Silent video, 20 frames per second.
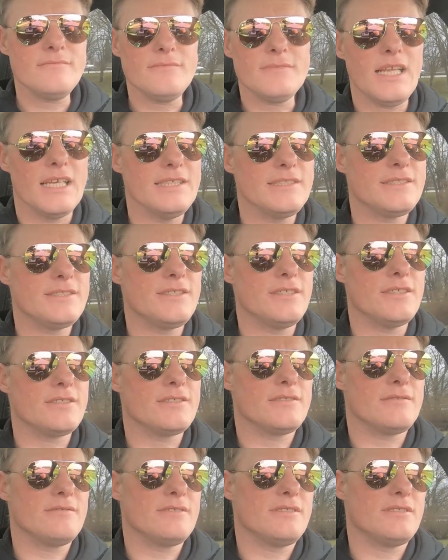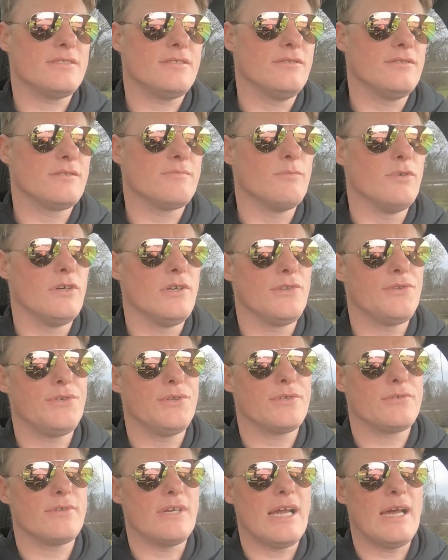it's too small, too
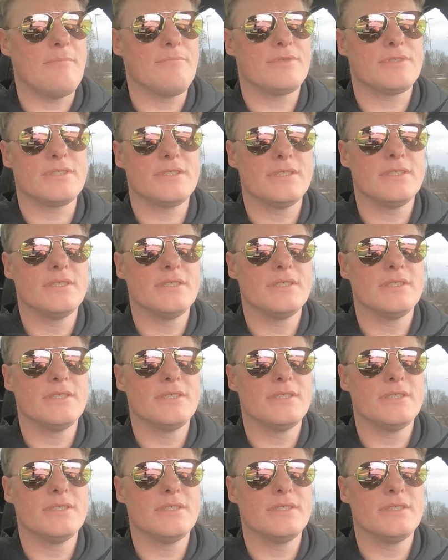cramped.